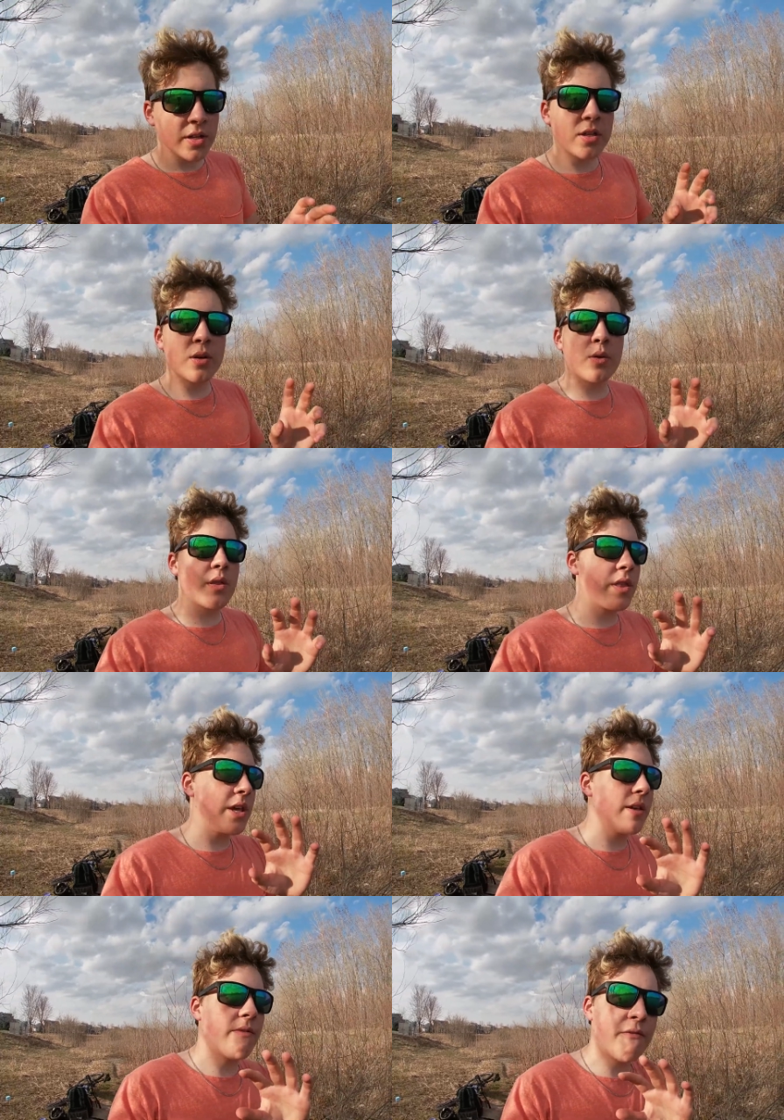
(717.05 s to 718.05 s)
to
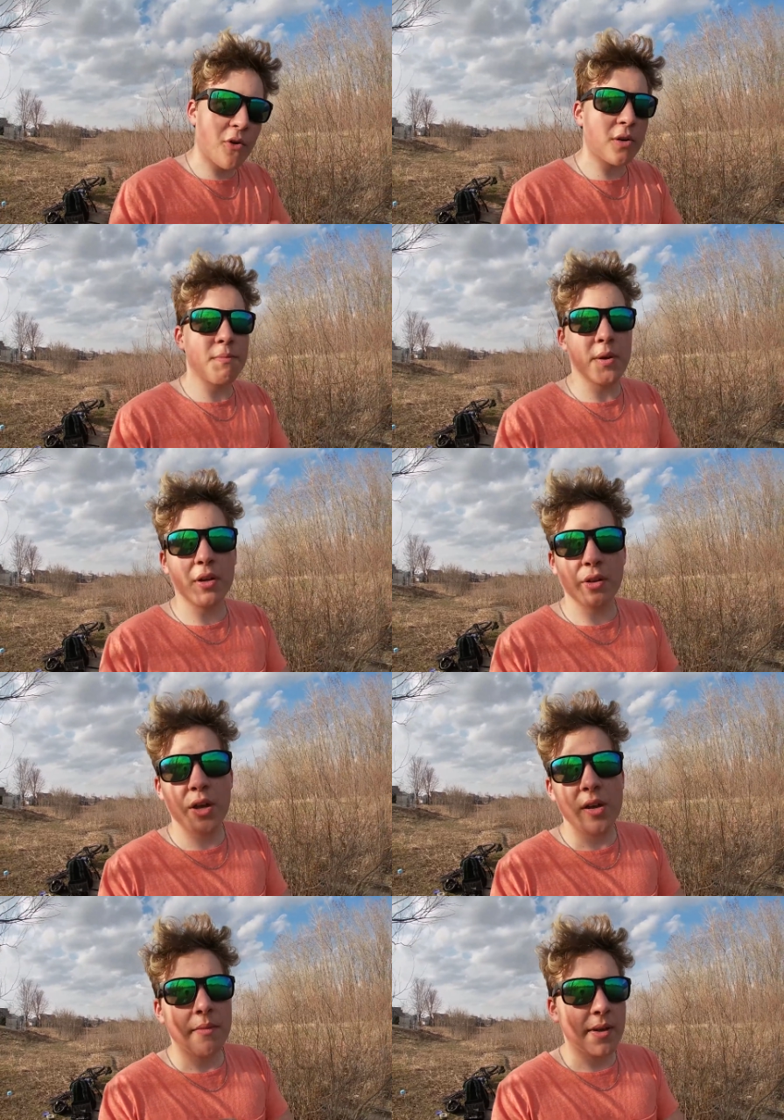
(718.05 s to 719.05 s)
the fort build
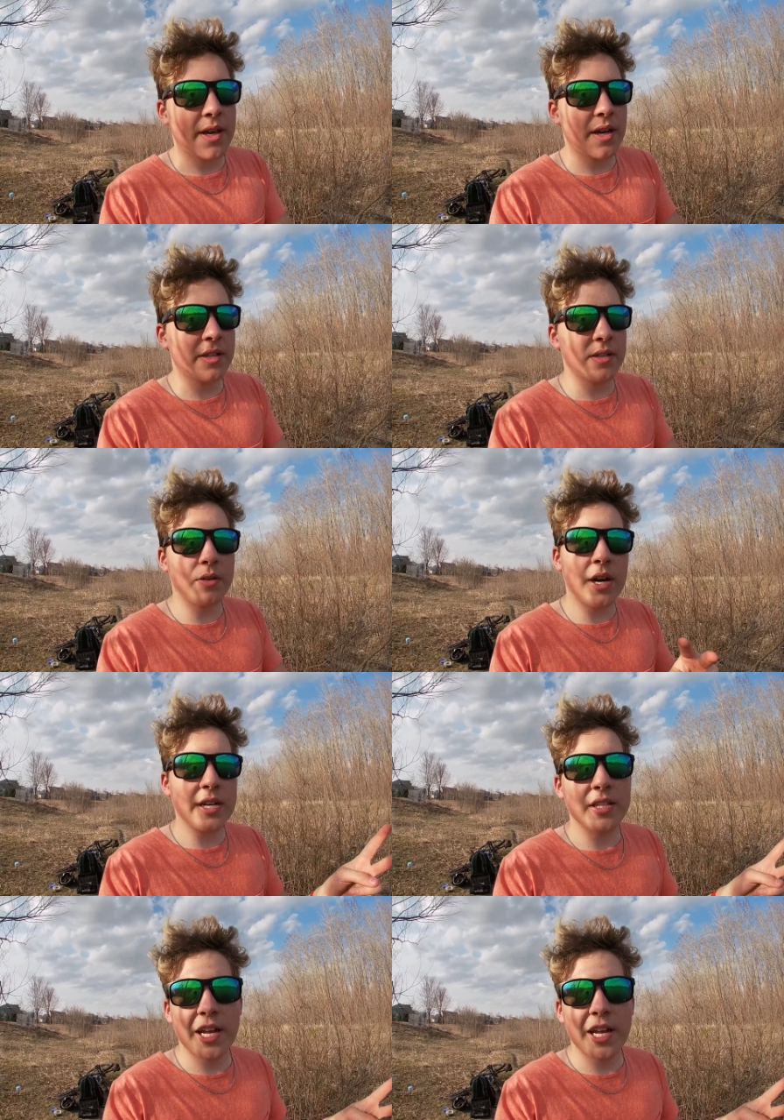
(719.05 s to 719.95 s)
because you guys